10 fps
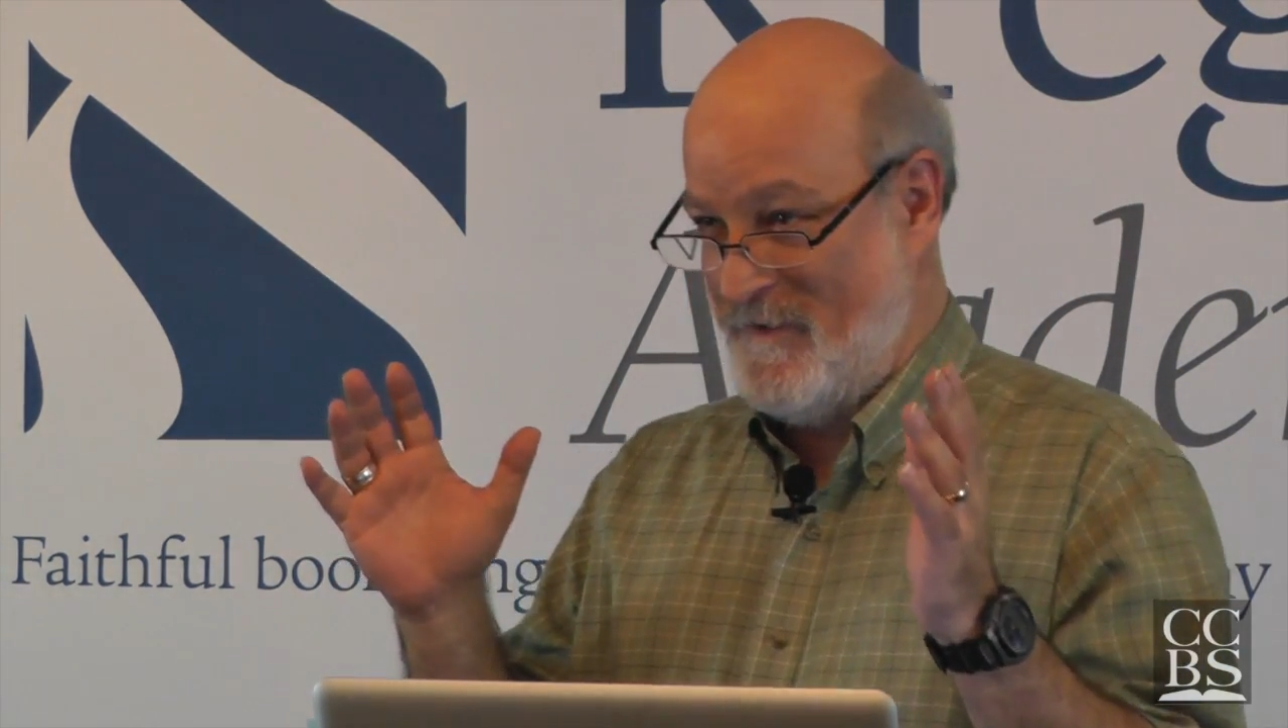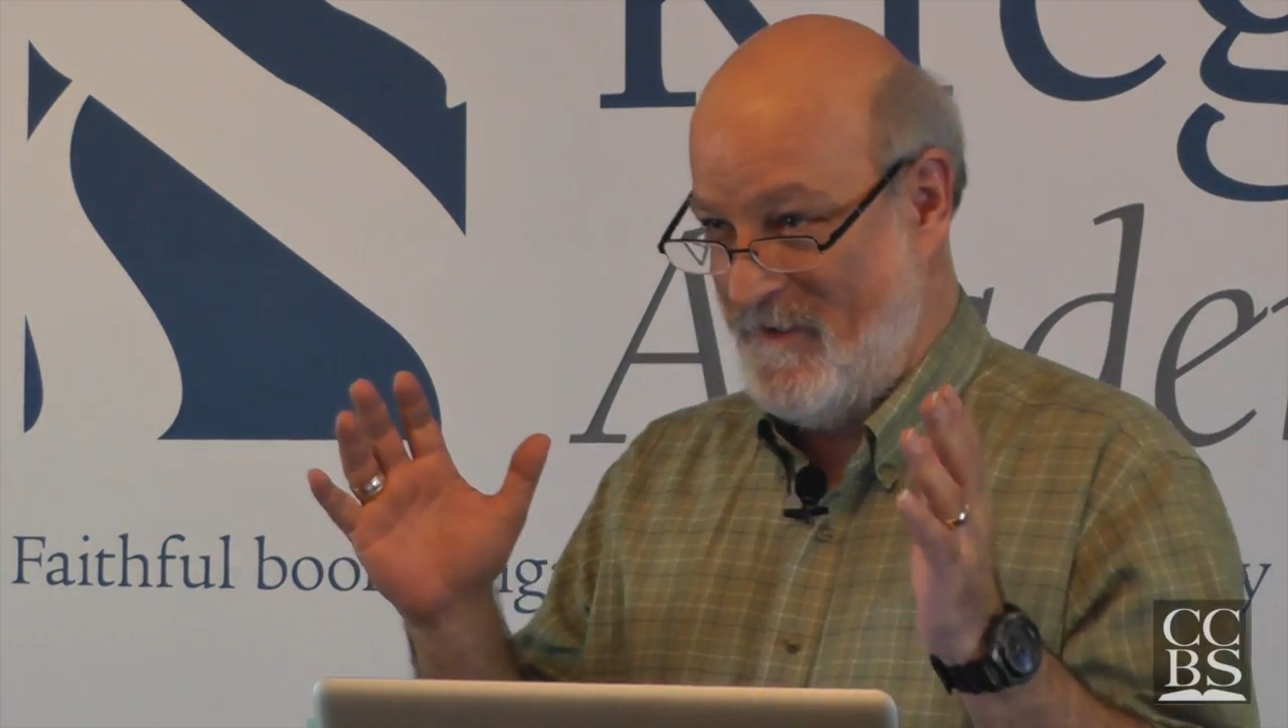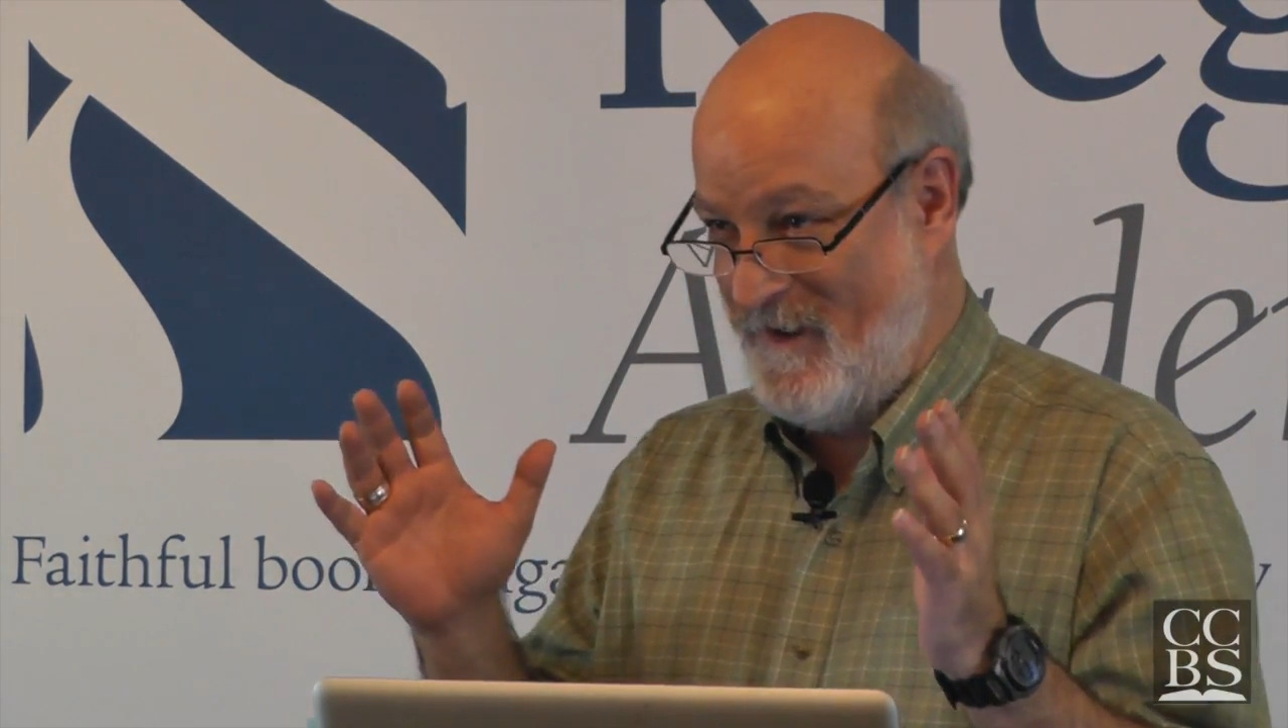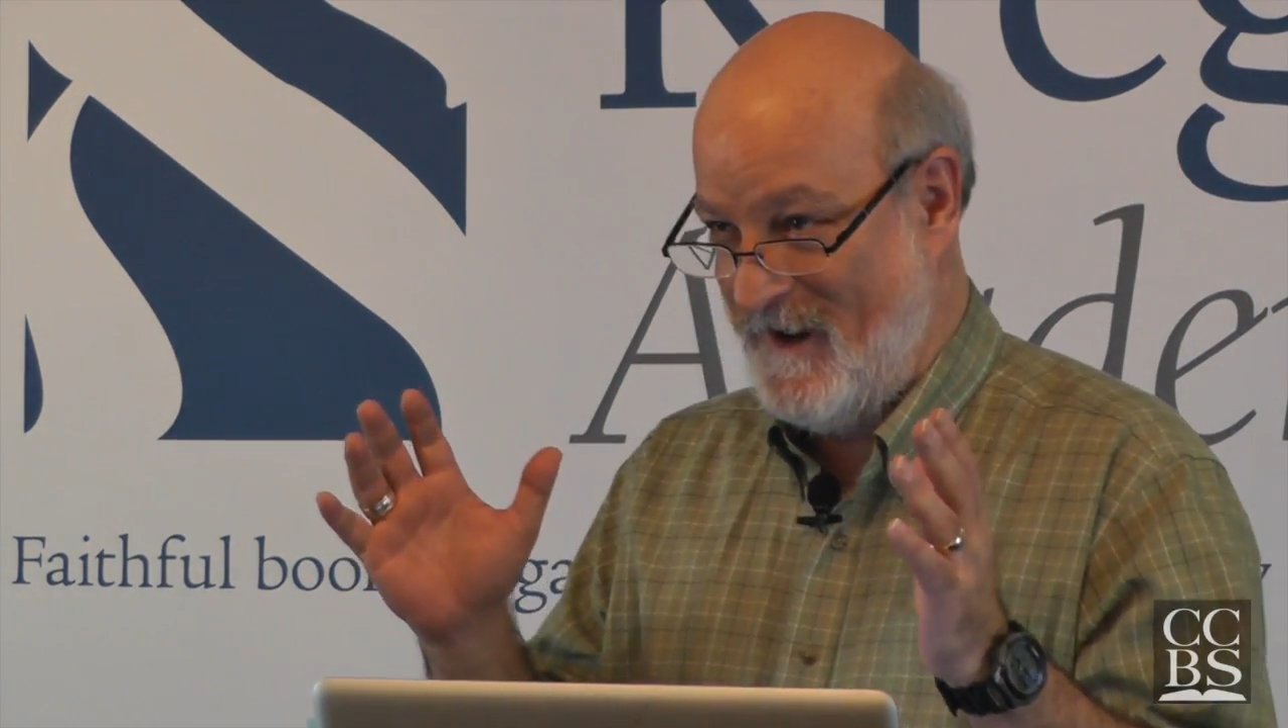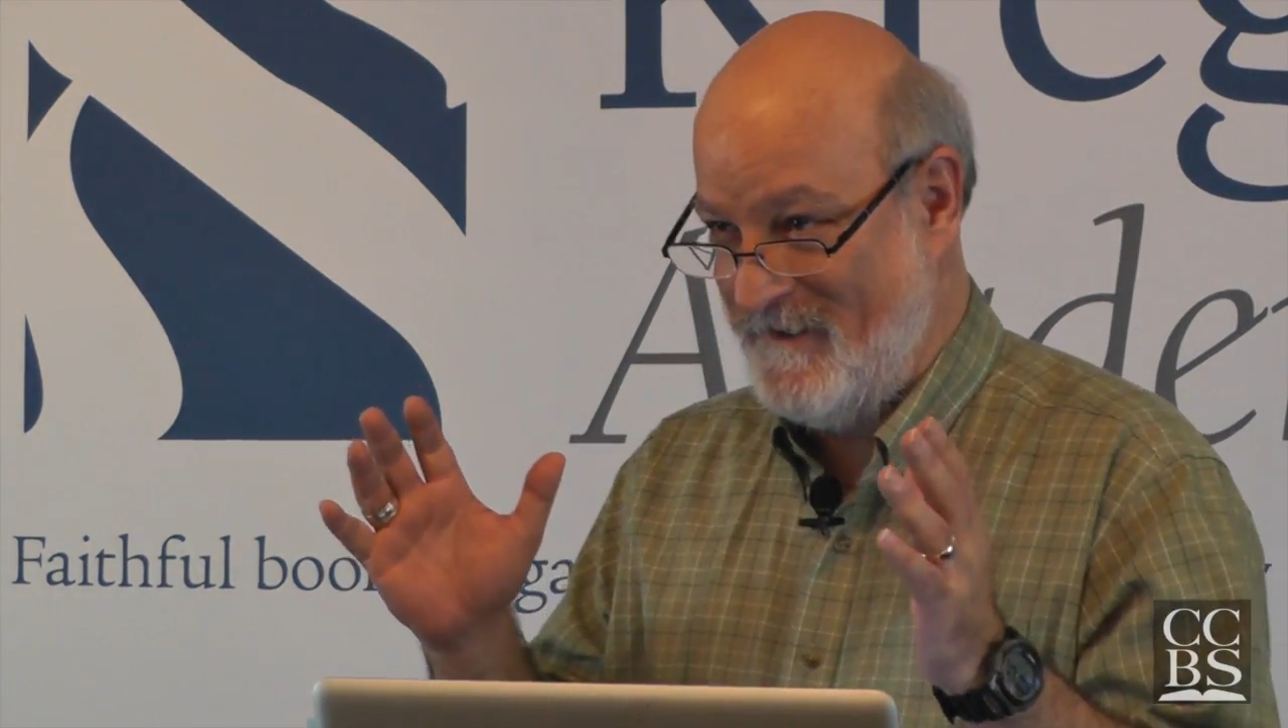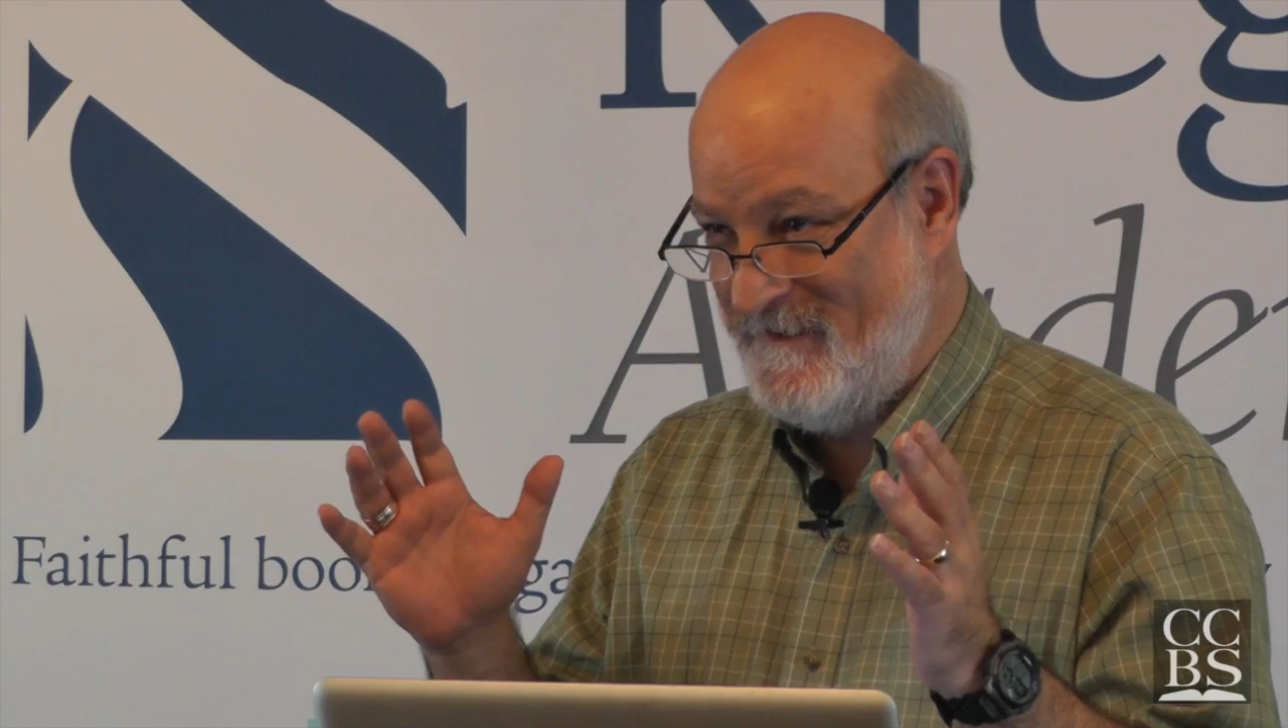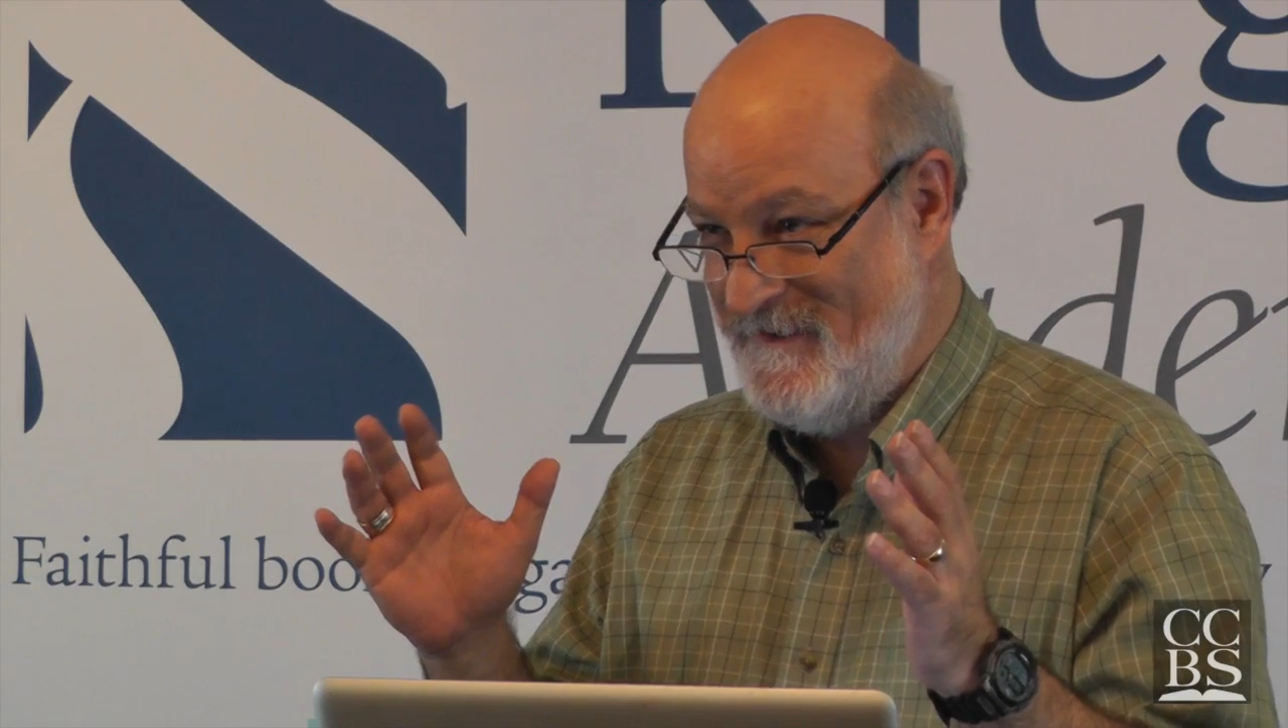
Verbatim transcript: All right?